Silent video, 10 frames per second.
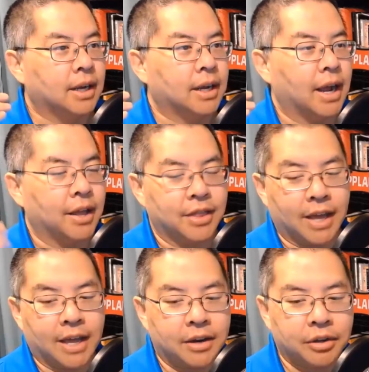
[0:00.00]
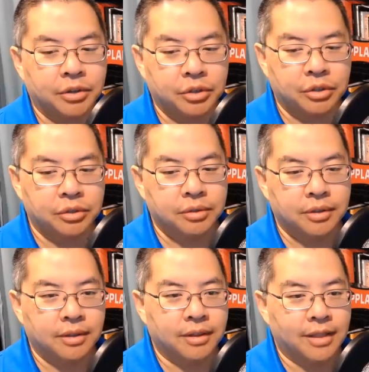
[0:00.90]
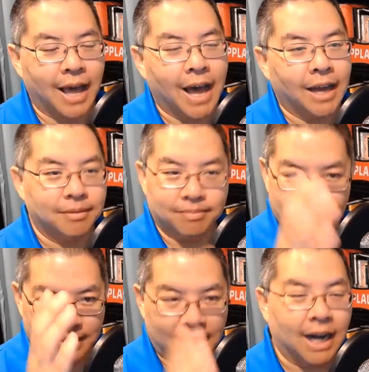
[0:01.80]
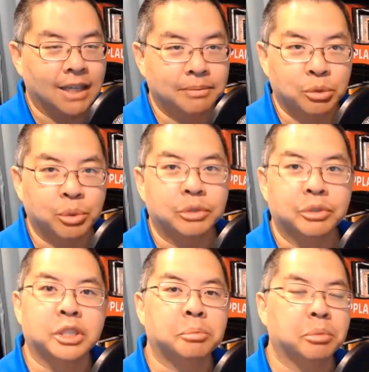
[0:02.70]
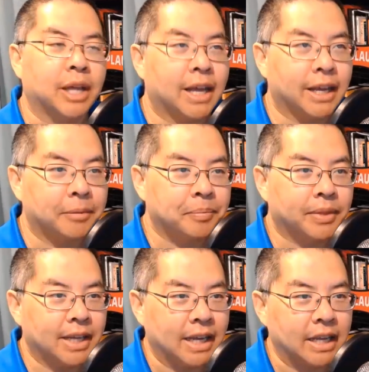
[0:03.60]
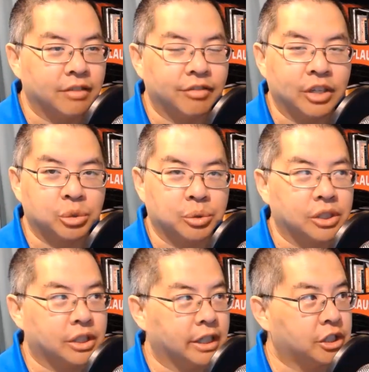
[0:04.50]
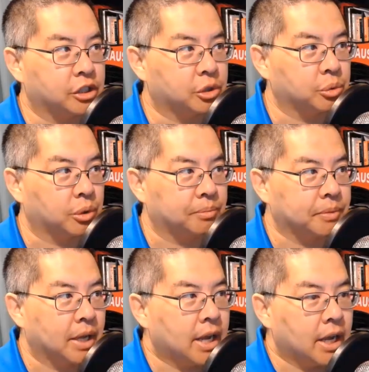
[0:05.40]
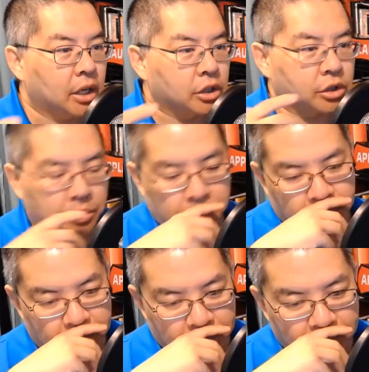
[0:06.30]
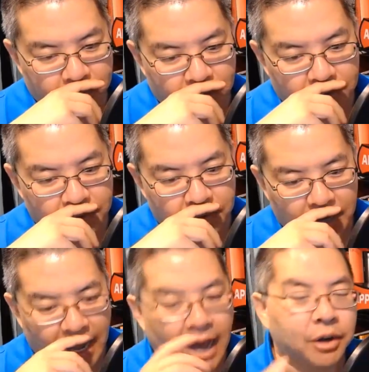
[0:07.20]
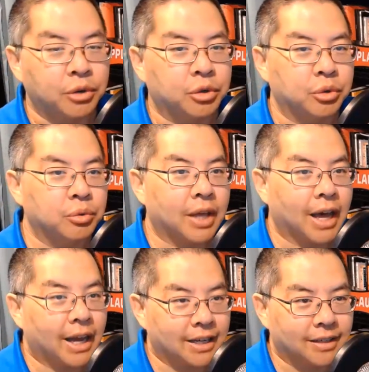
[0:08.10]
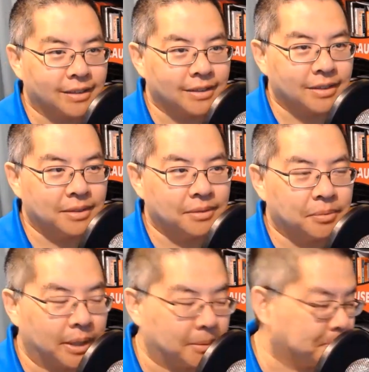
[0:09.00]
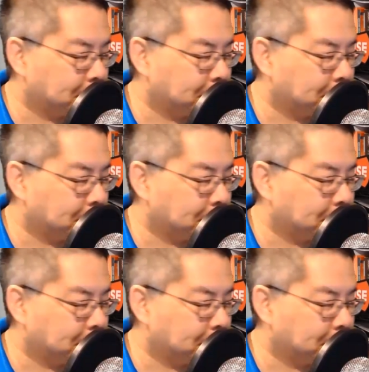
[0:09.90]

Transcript: And then that column is what you display in the visualization tool. So how do you do that? Well,